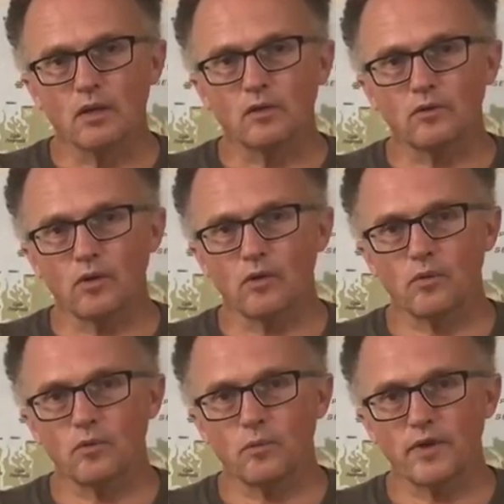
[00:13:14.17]

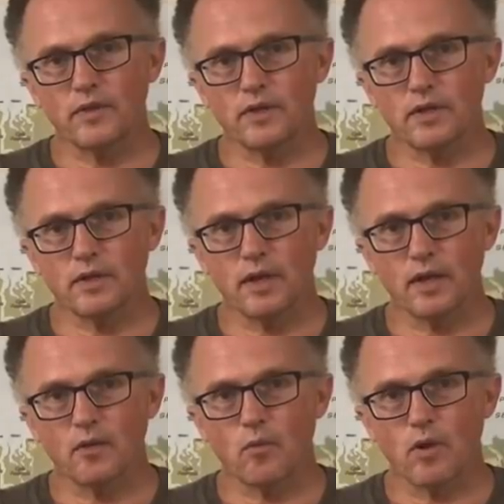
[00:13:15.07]
So when the
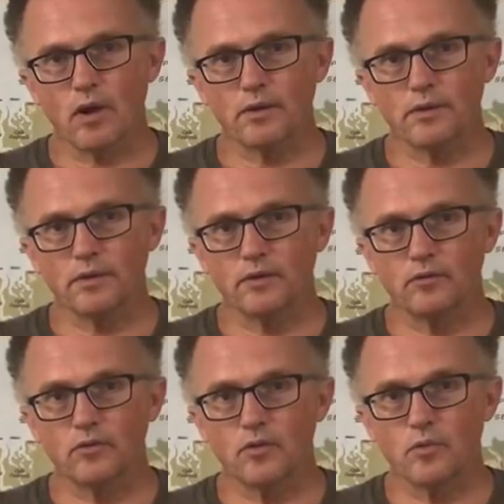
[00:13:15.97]
intake water
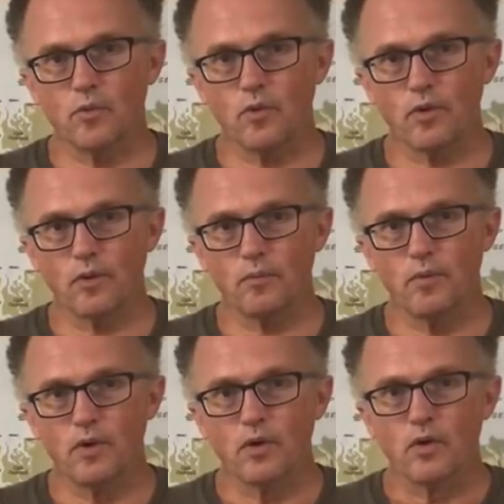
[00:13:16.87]
is too
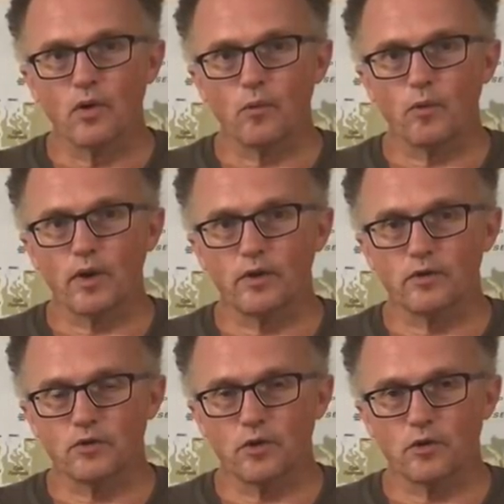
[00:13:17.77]
warm, or when
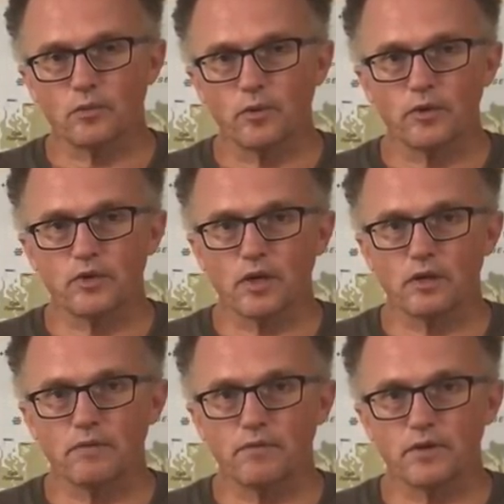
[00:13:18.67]
it's choked with
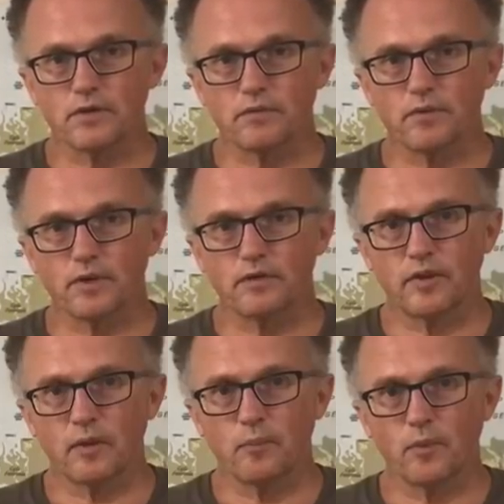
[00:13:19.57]
jellyfish, for
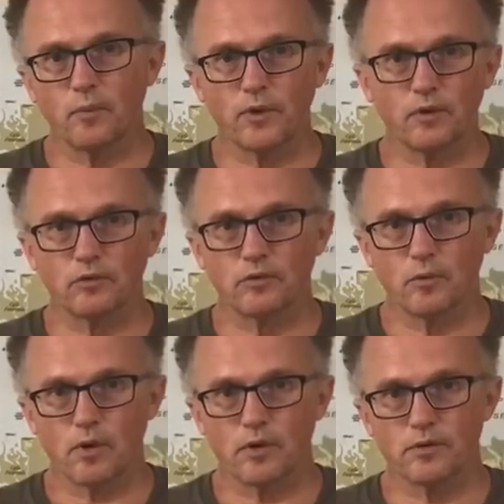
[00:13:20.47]
example, because the
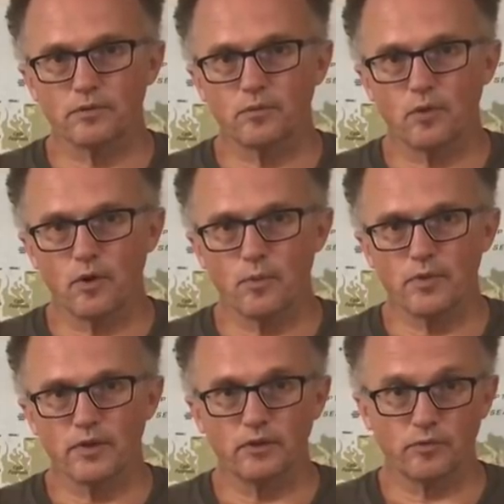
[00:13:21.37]
water's warm
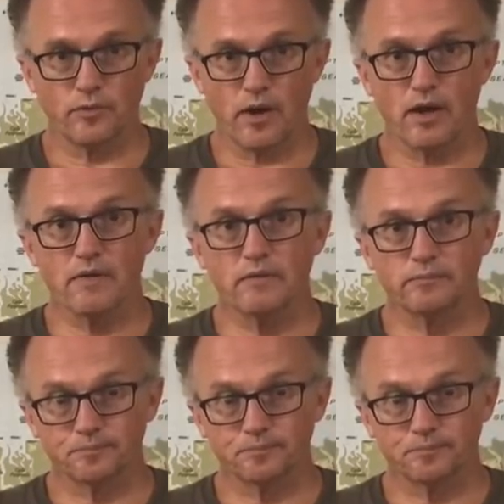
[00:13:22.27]
and they thrive,